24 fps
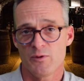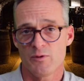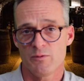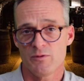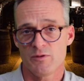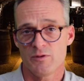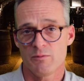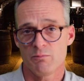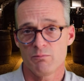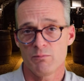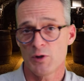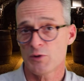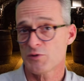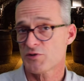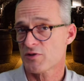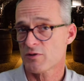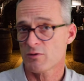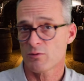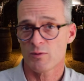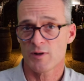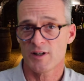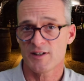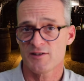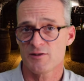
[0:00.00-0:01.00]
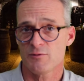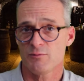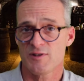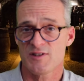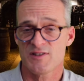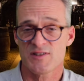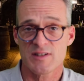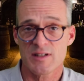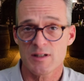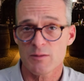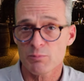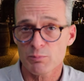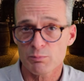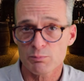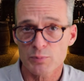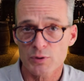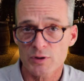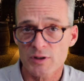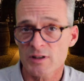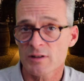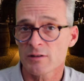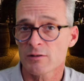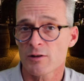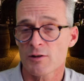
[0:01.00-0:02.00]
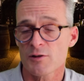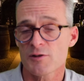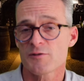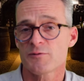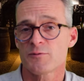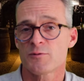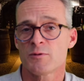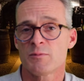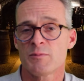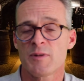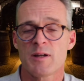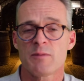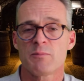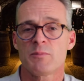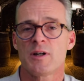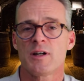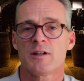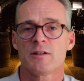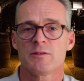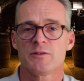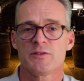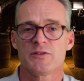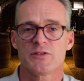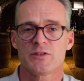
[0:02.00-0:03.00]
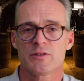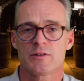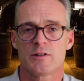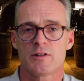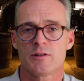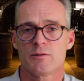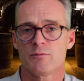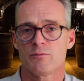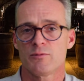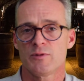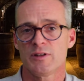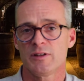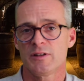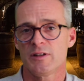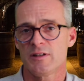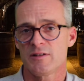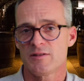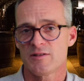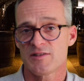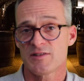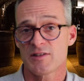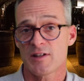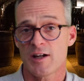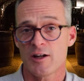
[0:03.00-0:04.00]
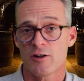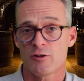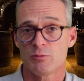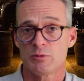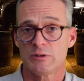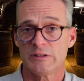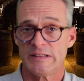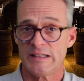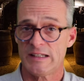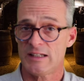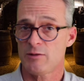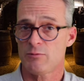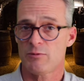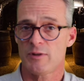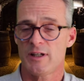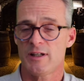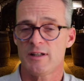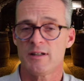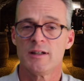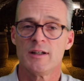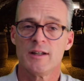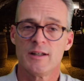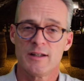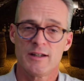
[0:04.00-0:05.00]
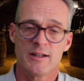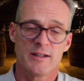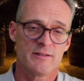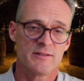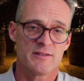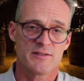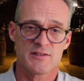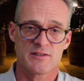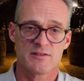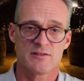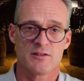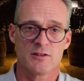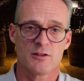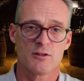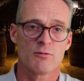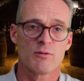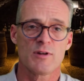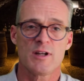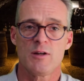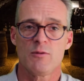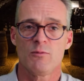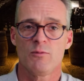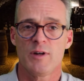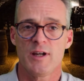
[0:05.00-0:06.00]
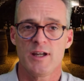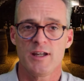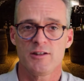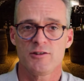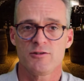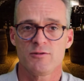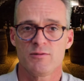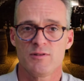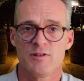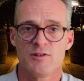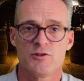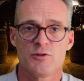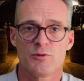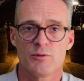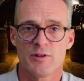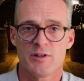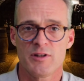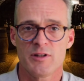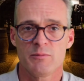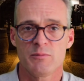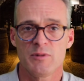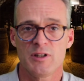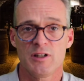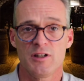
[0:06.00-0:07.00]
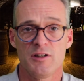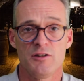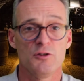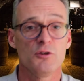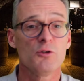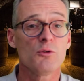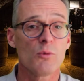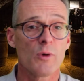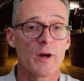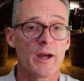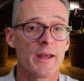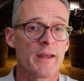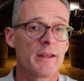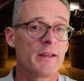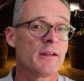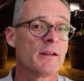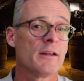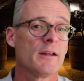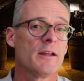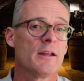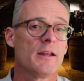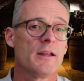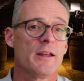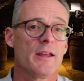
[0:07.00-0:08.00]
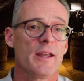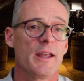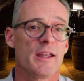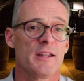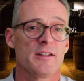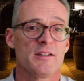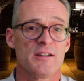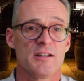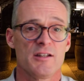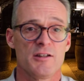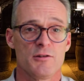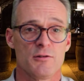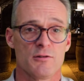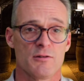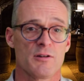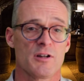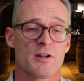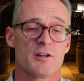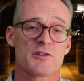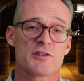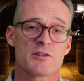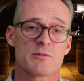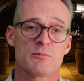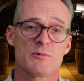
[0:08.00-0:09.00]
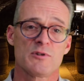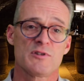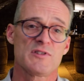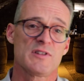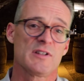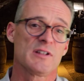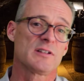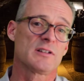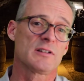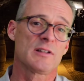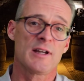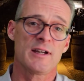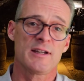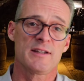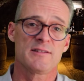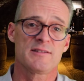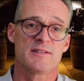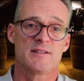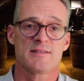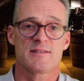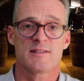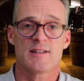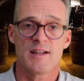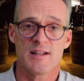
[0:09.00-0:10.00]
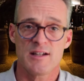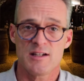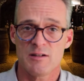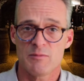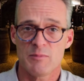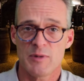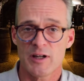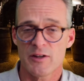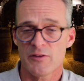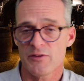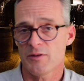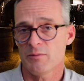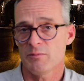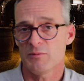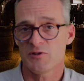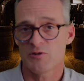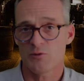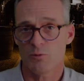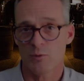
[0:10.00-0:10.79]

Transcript: Most of the wines that we see put in large format bottles are really desirable anyway, and this is a great way to enjoy them in a new way and to get your customers and clients excited about them as